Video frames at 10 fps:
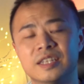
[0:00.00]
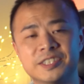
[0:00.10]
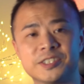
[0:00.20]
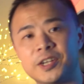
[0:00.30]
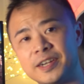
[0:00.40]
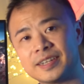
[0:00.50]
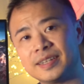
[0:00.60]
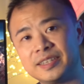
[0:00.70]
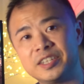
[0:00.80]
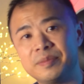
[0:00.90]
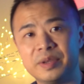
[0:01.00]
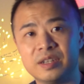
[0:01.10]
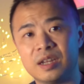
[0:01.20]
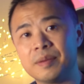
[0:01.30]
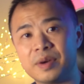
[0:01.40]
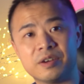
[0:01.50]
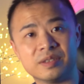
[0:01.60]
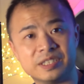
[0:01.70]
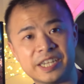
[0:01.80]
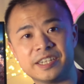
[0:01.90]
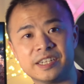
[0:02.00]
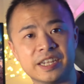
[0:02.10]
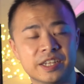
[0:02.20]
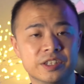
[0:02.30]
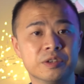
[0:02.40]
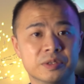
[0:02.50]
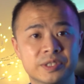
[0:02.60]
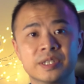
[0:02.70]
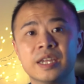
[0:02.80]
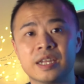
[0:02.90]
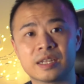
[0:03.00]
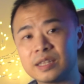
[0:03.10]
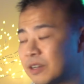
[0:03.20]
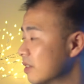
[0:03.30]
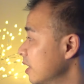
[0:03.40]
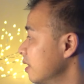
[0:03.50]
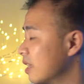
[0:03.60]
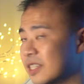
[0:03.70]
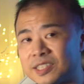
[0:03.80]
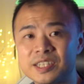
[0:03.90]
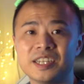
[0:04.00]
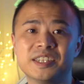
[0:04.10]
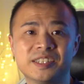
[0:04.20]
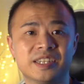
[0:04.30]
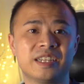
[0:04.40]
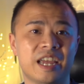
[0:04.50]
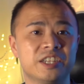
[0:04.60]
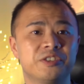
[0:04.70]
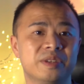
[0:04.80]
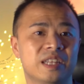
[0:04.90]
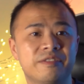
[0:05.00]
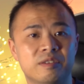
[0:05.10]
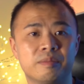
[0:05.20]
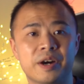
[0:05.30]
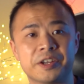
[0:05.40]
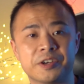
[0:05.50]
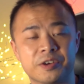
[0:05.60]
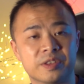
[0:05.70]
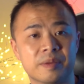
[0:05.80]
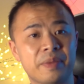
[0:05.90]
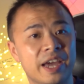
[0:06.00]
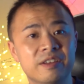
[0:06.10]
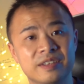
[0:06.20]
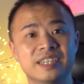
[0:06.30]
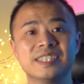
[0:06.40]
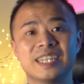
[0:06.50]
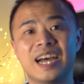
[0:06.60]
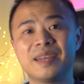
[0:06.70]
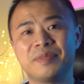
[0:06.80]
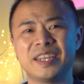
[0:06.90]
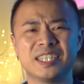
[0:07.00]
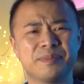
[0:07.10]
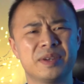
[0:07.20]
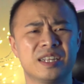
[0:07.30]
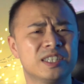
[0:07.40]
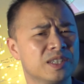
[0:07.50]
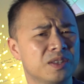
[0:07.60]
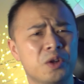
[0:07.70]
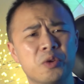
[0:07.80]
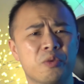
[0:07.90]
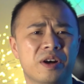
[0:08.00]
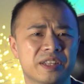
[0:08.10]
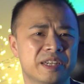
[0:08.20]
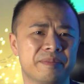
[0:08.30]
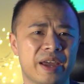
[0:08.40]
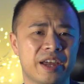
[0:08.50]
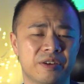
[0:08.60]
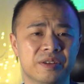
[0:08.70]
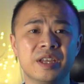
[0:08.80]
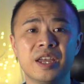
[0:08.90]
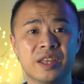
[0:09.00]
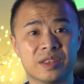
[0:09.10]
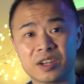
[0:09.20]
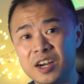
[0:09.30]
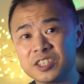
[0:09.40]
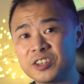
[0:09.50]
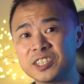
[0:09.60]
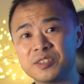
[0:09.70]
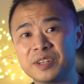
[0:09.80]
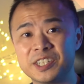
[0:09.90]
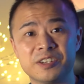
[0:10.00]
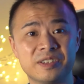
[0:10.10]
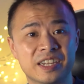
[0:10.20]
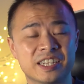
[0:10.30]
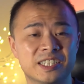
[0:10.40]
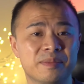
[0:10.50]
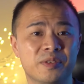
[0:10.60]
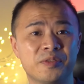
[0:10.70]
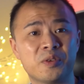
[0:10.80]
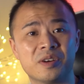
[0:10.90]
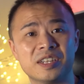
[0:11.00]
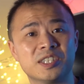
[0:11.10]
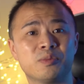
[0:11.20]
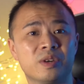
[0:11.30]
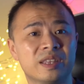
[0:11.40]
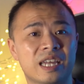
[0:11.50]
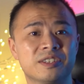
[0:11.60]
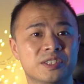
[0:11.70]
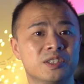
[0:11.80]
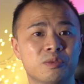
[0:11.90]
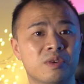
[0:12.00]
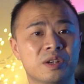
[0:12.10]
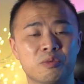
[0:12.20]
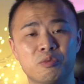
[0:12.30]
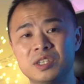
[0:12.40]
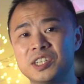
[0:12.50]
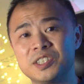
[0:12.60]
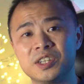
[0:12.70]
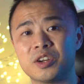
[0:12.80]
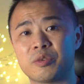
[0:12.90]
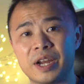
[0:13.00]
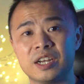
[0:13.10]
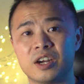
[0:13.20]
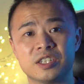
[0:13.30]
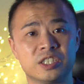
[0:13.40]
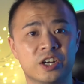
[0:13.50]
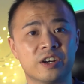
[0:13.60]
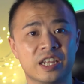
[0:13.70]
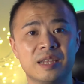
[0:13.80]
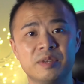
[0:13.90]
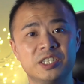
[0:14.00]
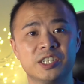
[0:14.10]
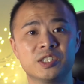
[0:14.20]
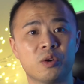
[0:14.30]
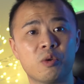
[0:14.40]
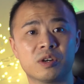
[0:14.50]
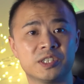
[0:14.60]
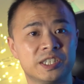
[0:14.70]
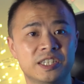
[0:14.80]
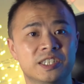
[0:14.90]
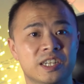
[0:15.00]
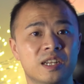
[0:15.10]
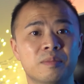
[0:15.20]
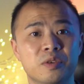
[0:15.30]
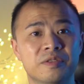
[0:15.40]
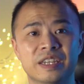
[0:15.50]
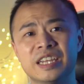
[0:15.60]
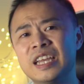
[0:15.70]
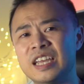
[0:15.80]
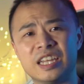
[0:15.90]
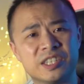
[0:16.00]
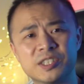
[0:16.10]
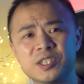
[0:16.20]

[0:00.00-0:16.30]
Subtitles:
Let's talk a little bit about day-to-day use. Clearly, this is an entry-level monitor. The panel is IPS, but it's a low-quality panel. The contrast ratio, like I said before, is 1000 to 1, which isn't great on dark images or scenes in a movie. It